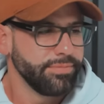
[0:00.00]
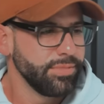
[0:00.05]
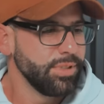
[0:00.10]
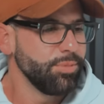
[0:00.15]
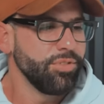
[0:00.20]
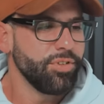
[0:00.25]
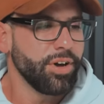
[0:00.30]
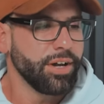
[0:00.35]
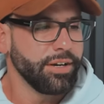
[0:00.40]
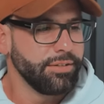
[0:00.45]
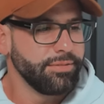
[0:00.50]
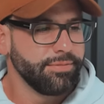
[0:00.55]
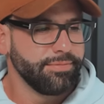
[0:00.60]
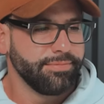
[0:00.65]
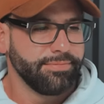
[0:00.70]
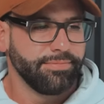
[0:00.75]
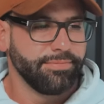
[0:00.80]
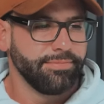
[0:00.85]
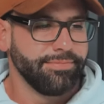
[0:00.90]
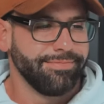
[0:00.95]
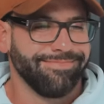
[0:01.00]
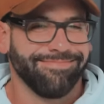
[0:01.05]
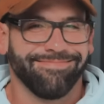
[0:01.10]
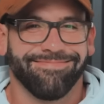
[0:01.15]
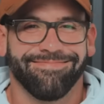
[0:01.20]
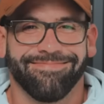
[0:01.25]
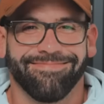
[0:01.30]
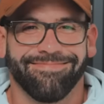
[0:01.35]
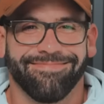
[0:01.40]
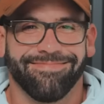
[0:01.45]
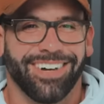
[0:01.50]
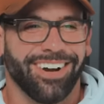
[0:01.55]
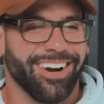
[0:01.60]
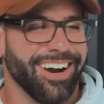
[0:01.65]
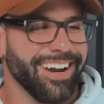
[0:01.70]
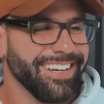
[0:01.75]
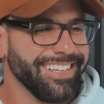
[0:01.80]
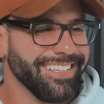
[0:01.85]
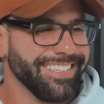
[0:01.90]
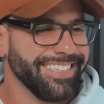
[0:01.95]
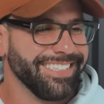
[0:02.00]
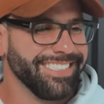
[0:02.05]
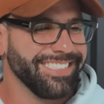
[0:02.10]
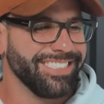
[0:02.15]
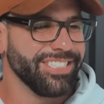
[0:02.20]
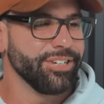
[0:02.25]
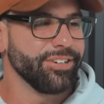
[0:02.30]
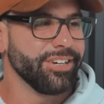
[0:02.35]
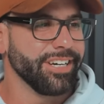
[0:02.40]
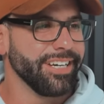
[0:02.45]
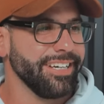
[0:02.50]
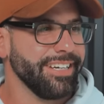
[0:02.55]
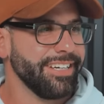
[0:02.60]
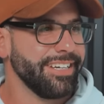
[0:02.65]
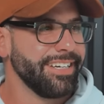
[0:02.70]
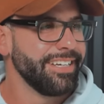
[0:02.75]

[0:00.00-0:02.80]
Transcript: You'll be fine. All right, Jiri.